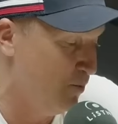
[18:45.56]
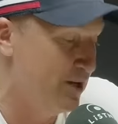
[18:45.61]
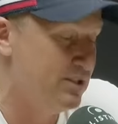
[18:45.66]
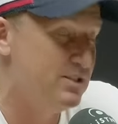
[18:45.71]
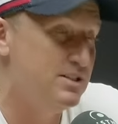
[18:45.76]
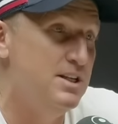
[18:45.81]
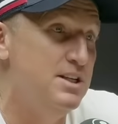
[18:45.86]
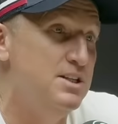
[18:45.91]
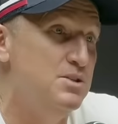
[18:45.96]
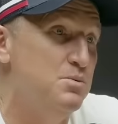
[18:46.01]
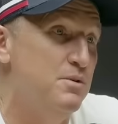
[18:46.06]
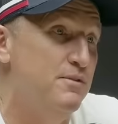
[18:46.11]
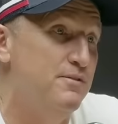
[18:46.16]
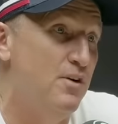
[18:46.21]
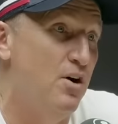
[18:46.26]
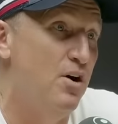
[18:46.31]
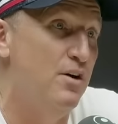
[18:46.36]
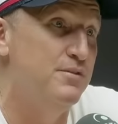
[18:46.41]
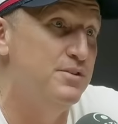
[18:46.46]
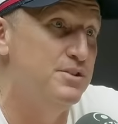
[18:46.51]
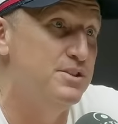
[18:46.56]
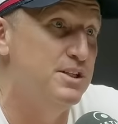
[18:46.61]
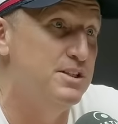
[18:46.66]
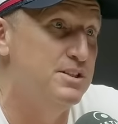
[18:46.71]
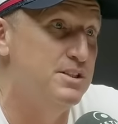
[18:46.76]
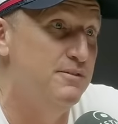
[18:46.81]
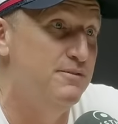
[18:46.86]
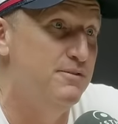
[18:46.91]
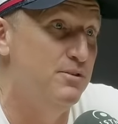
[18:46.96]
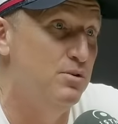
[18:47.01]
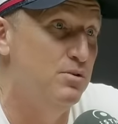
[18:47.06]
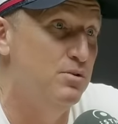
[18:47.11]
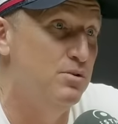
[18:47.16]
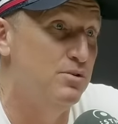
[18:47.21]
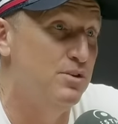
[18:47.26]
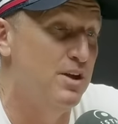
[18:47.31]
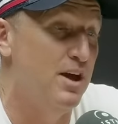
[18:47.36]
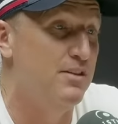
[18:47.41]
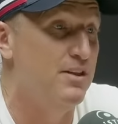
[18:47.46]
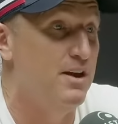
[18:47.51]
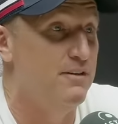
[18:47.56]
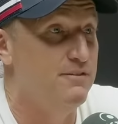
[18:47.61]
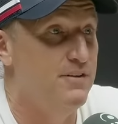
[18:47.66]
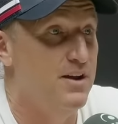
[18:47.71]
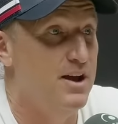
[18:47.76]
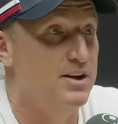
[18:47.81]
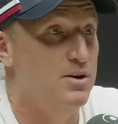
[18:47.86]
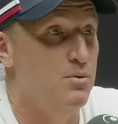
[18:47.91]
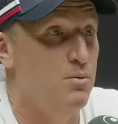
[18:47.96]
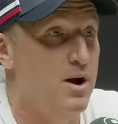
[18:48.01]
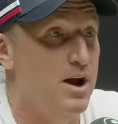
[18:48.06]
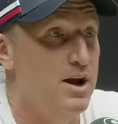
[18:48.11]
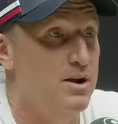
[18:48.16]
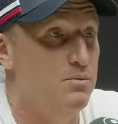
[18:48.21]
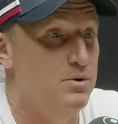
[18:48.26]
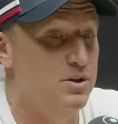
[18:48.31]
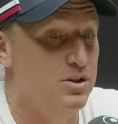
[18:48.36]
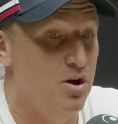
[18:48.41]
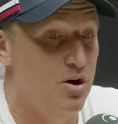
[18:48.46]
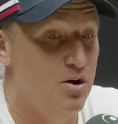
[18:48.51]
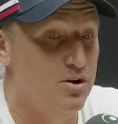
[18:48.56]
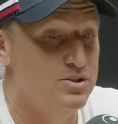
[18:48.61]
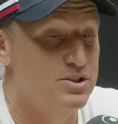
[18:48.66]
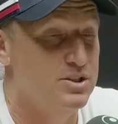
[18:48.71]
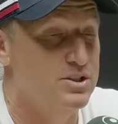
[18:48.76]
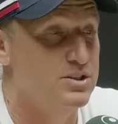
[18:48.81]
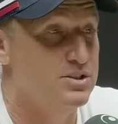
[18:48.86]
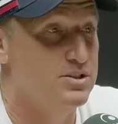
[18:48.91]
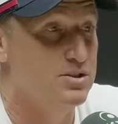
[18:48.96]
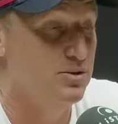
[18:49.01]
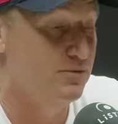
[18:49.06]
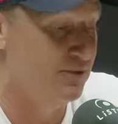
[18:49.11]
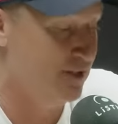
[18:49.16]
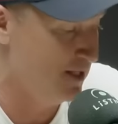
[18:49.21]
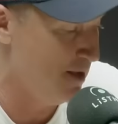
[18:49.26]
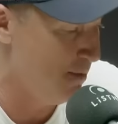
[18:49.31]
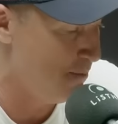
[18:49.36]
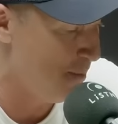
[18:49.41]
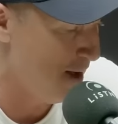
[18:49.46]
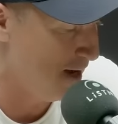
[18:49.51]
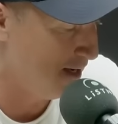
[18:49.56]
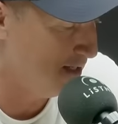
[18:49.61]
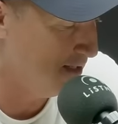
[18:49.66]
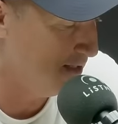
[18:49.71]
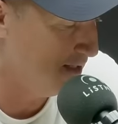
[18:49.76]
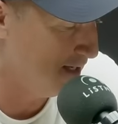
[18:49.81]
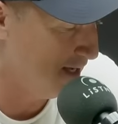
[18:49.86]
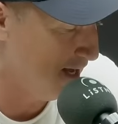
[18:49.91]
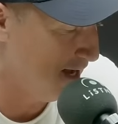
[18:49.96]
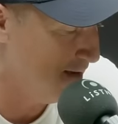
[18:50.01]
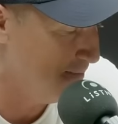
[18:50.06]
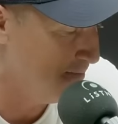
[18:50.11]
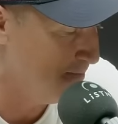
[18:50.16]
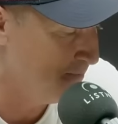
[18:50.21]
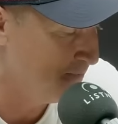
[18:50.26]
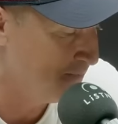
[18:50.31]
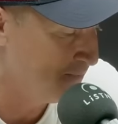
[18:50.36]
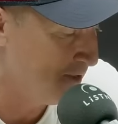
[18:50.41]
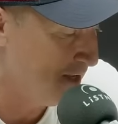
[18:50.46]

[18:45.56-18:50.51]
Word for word: the West Indies were five for sixty-four. That they found a way with Hodge and De Silva to get back in the game.